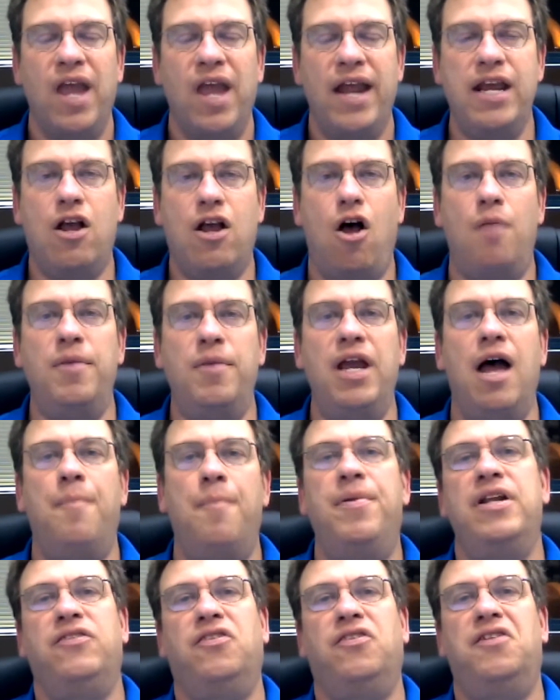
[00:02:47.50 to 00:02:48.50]
And he called me
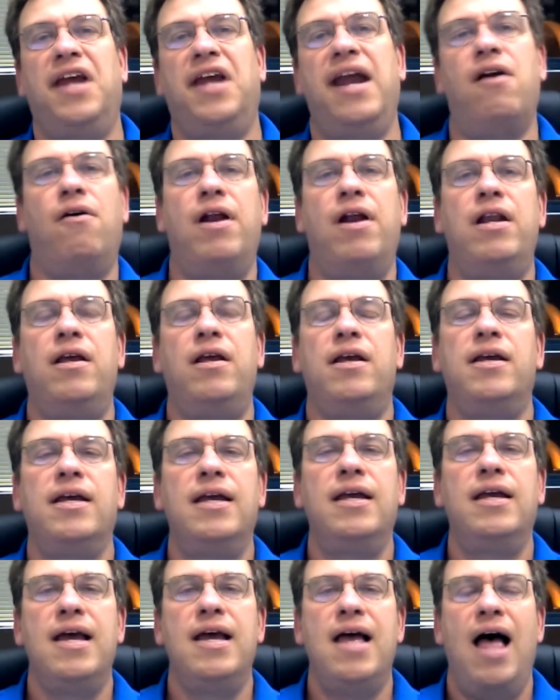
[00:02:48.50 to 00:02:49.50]
up and he said, Aaron,
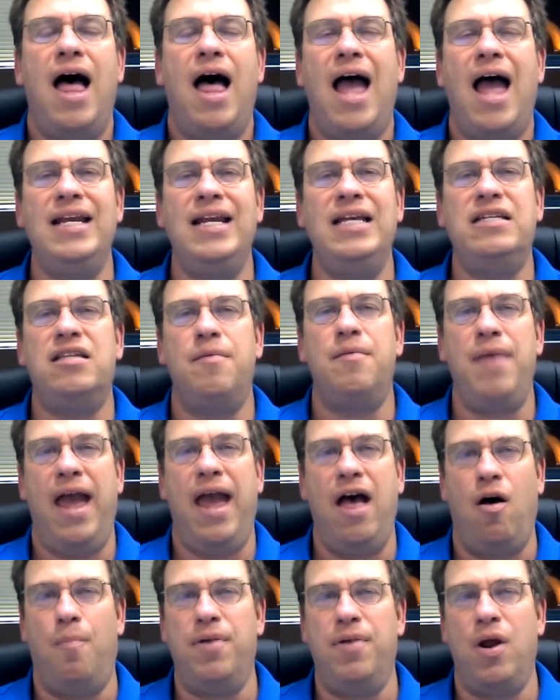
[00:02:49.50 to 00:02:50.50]
I need some
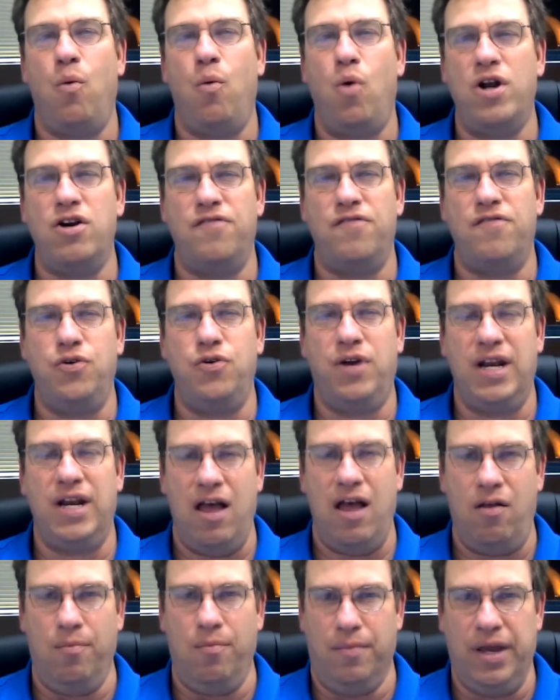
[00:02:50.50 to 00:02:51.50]
help, and I wonder if you can
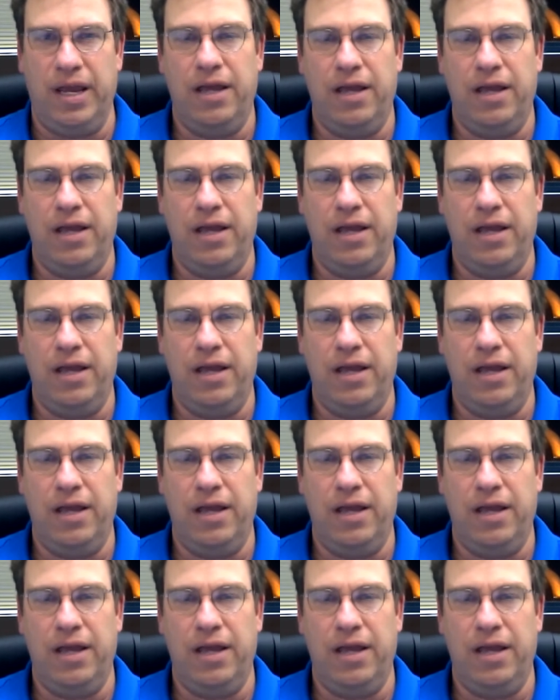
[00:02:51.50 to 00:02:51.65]
help me.